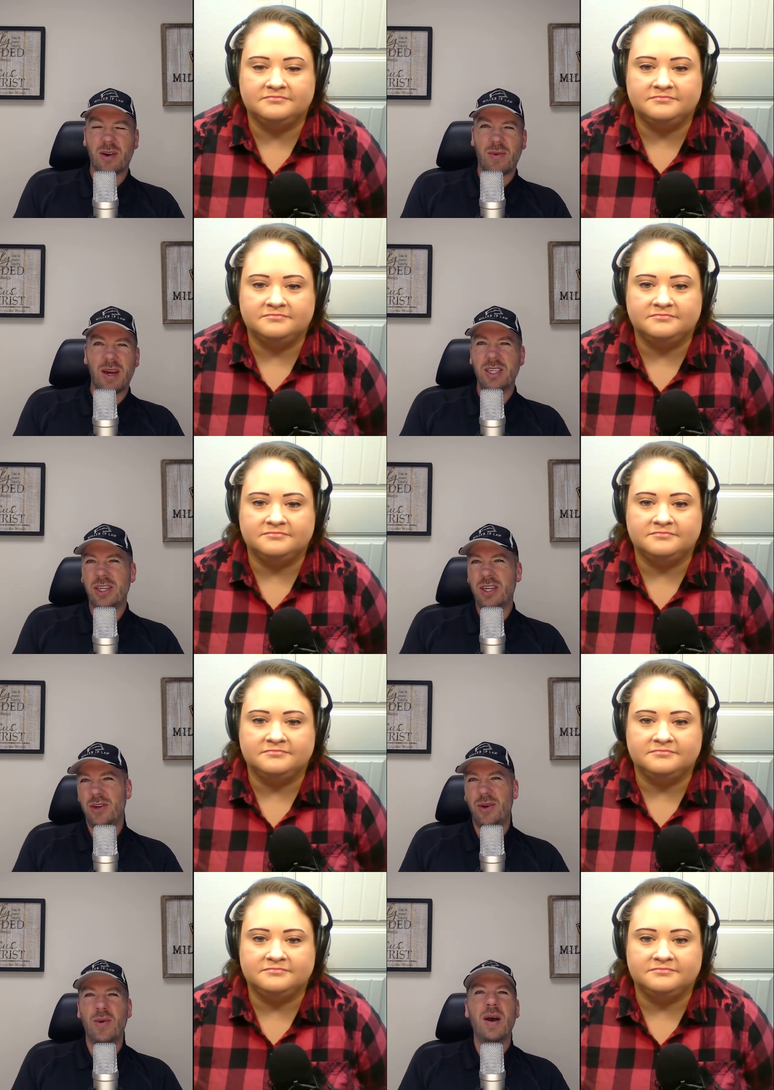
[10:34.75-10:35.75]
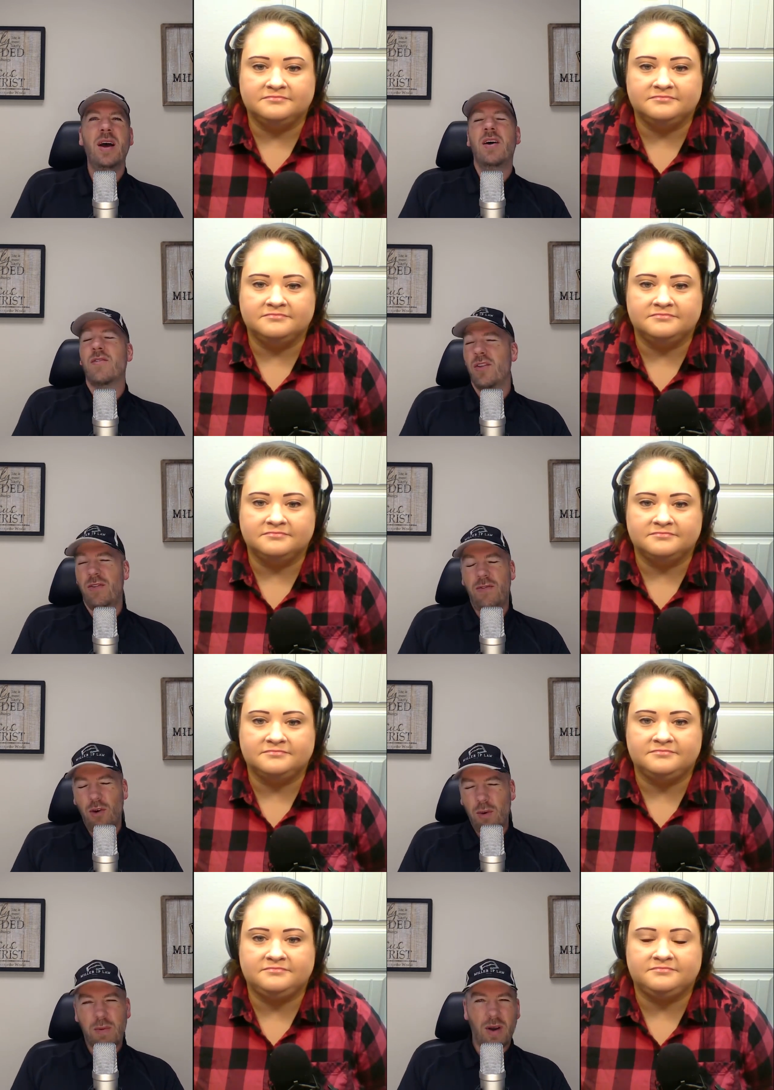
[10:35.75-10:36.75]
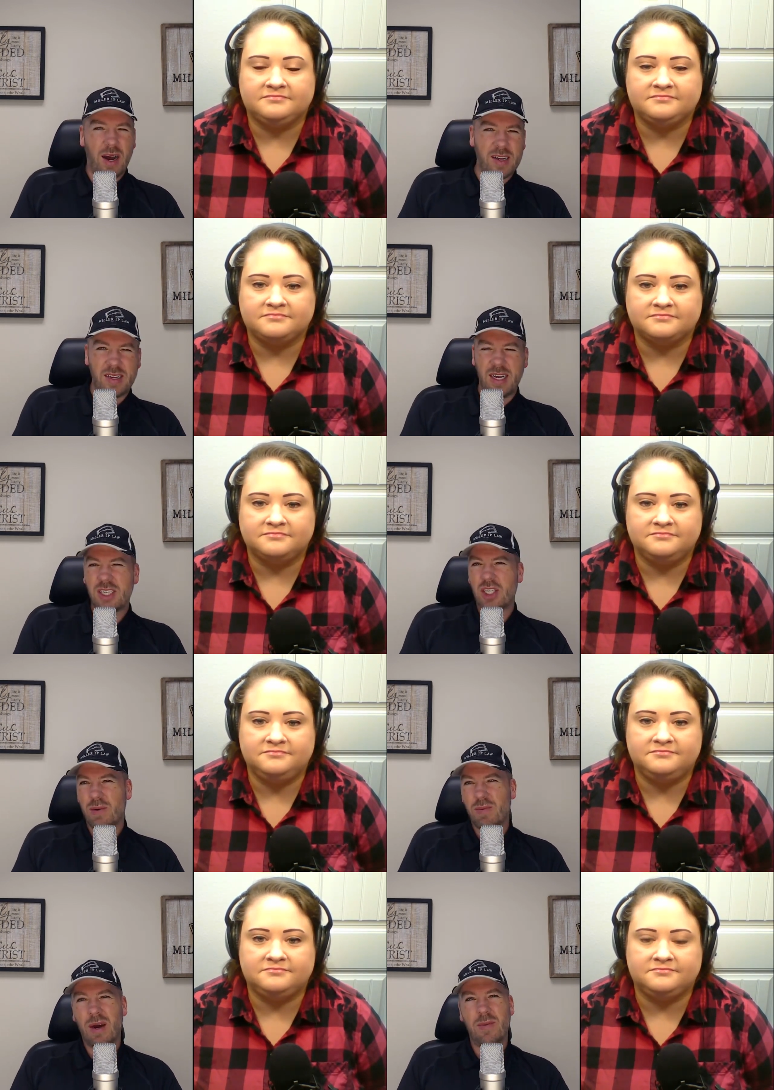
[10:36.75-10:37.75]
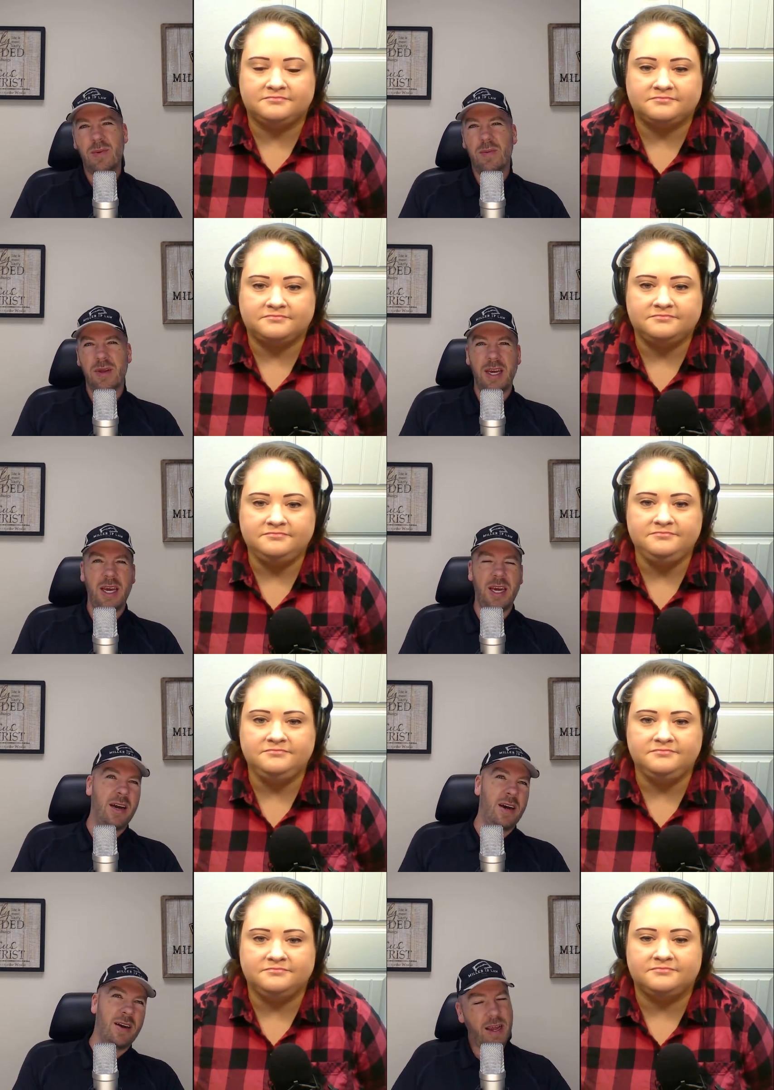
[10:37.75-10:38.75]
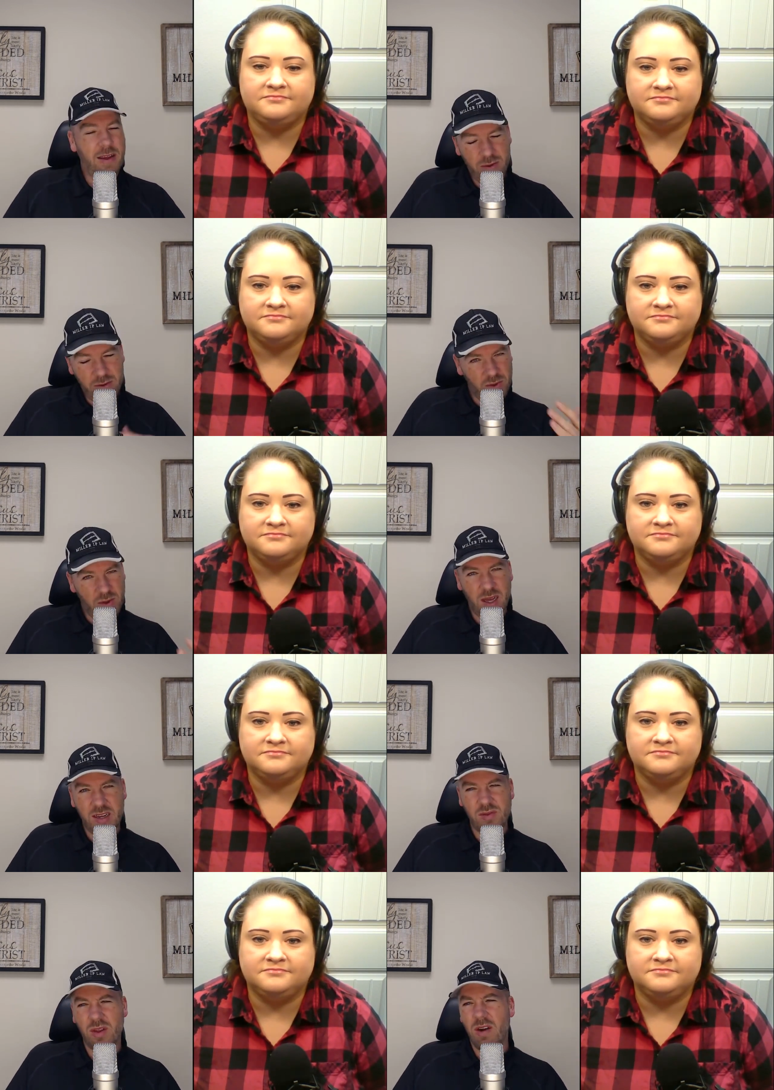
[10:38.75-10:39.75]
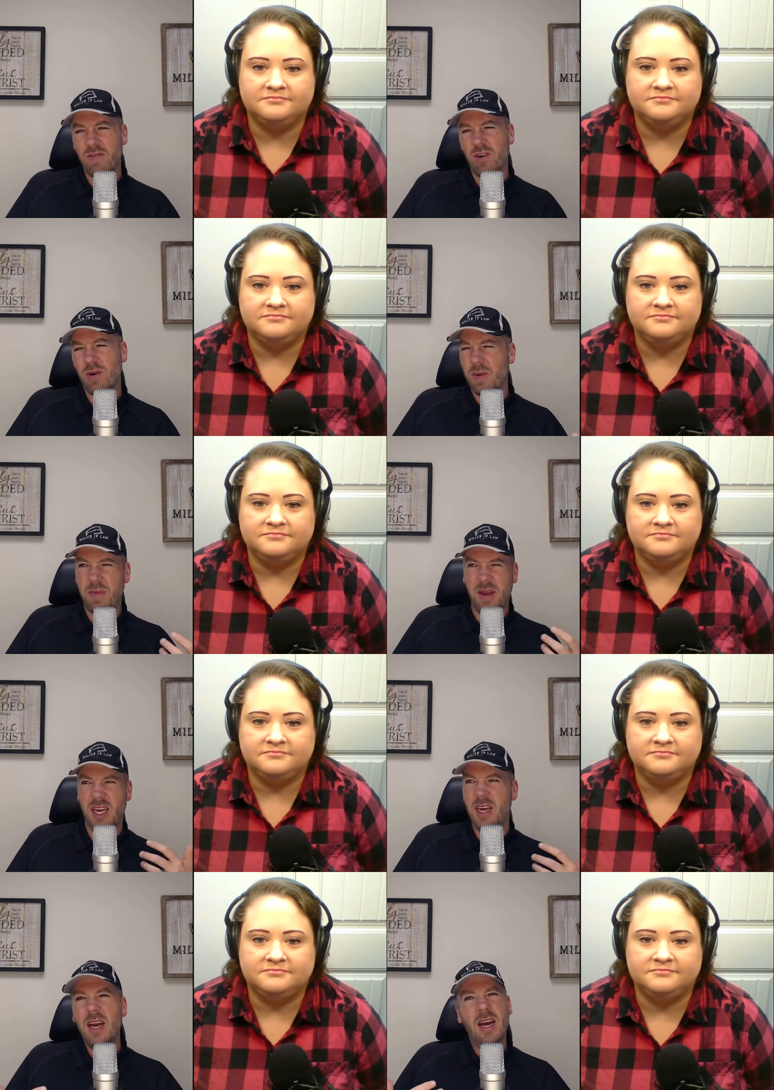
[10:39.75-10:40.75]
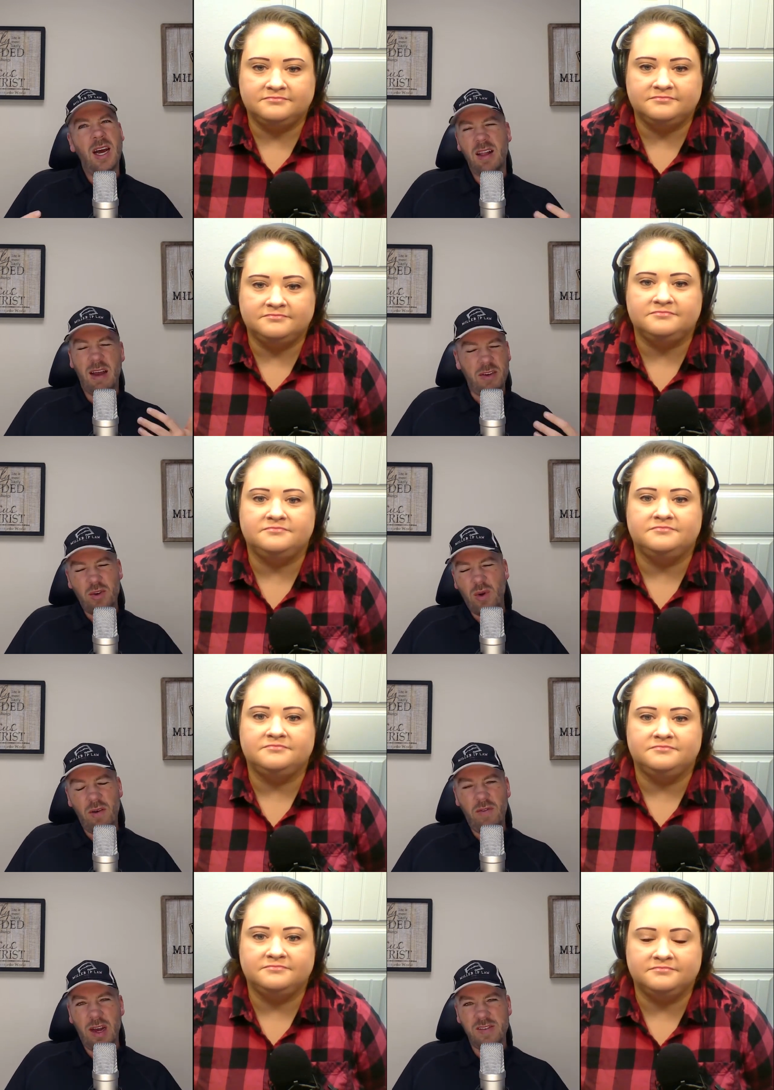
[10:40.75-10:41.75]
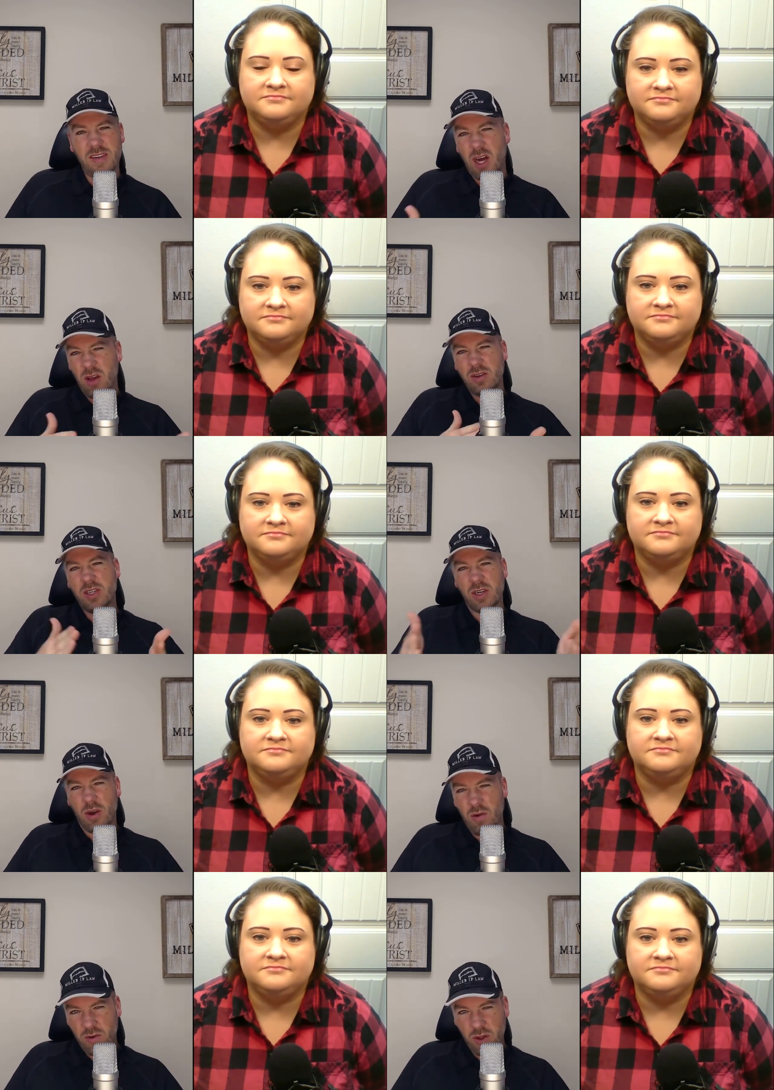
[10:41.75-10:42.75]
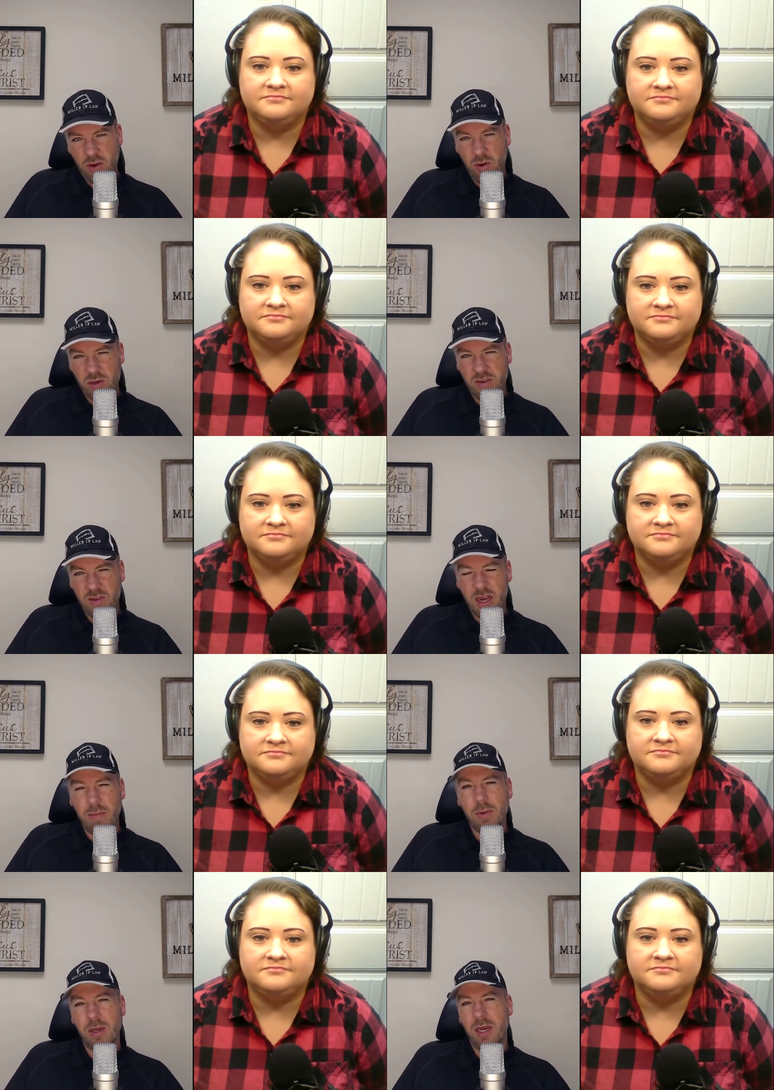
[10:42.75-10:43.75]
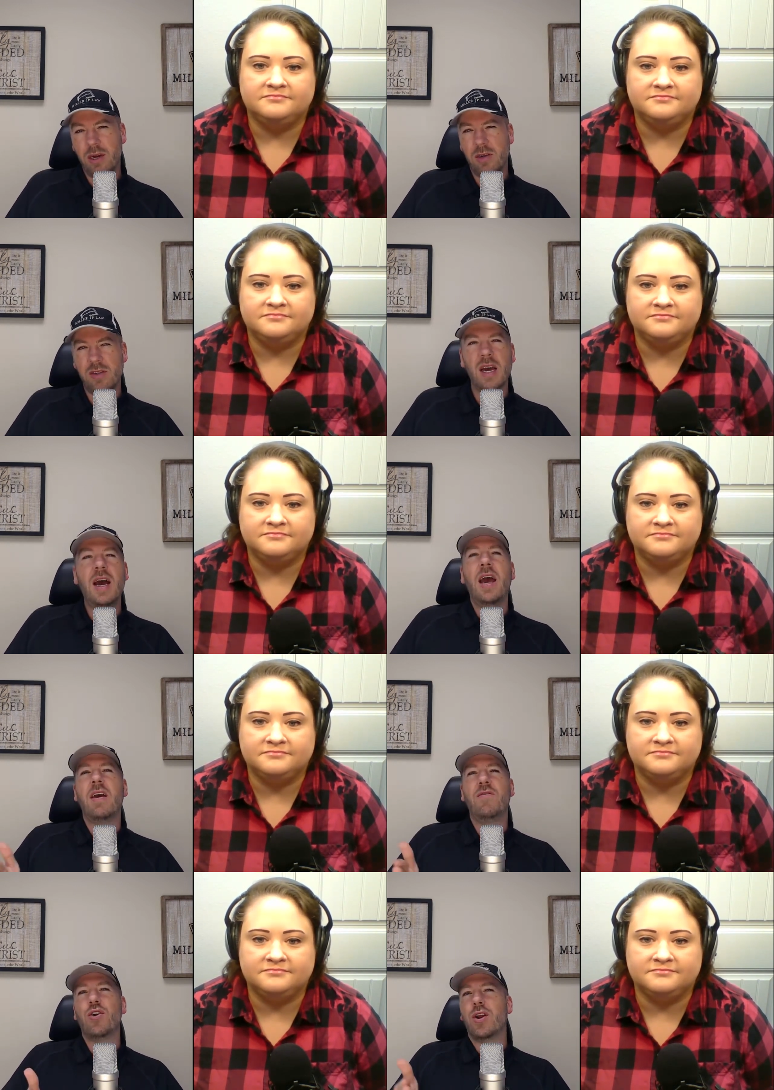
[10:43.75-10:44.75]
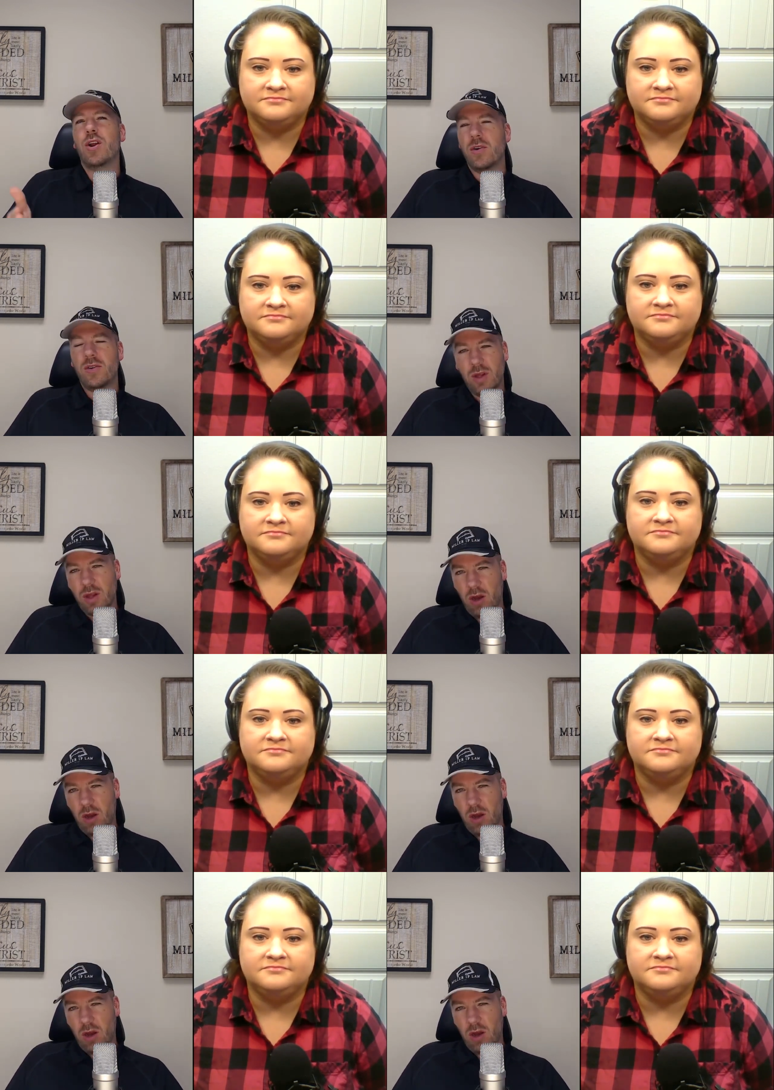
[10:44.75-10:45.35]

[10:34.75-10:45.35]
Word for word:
Speaker 1: going to run you at the full process. You're probably like, if it was with us, with our firm, it'd be eleven, twelve thousand dollars over the course of a couple years. If you're to go to a